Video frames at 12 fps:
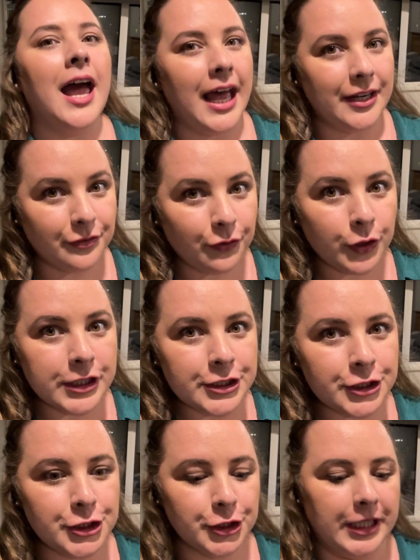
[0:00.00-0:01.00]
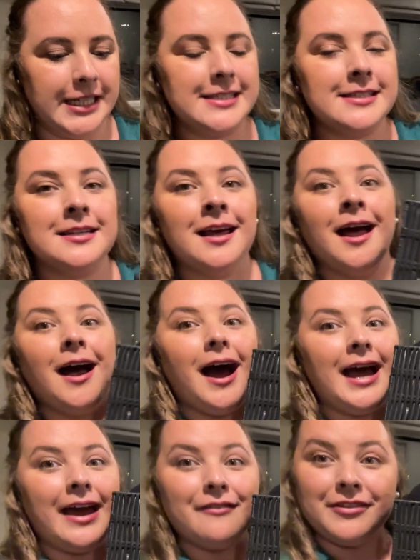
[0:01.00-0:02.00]
And for a to-do list,
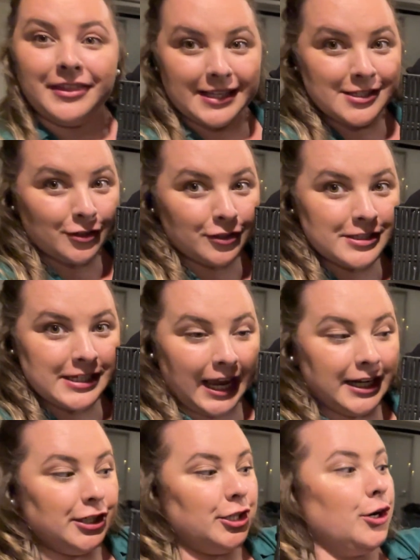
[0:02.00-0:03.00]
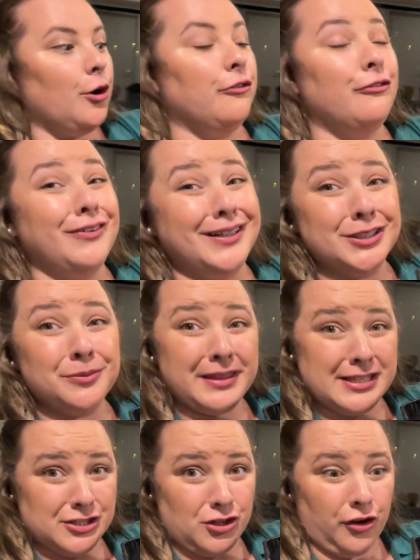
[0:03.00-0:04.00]
I have this container filled with
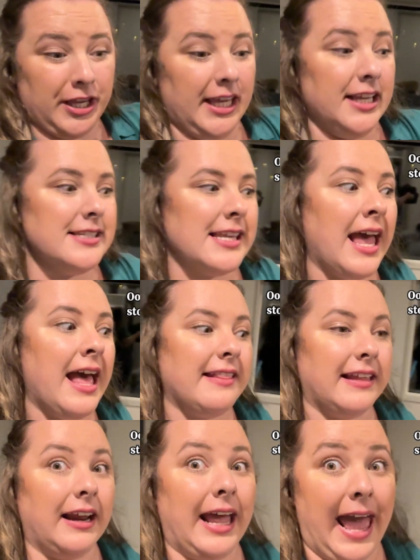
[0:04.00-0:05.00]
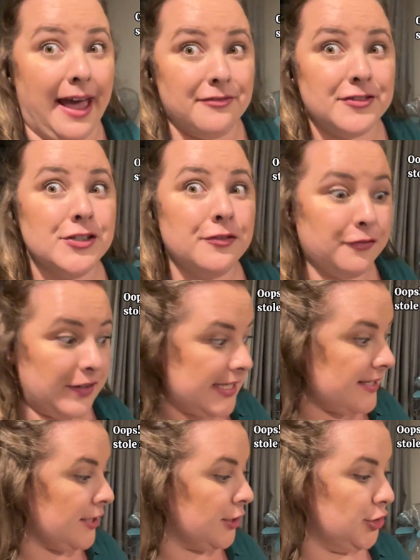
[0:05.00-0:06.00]
stockings that I have to
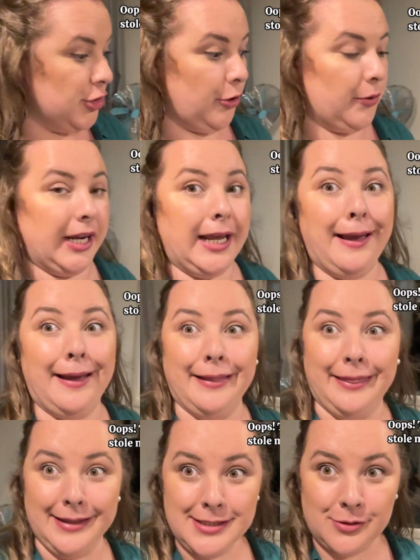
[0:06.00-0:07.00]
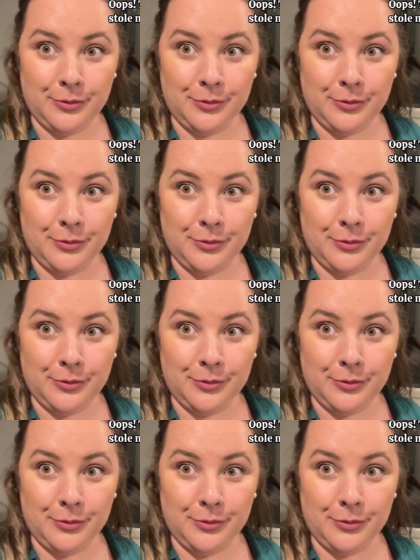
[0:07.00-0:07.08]
fit during this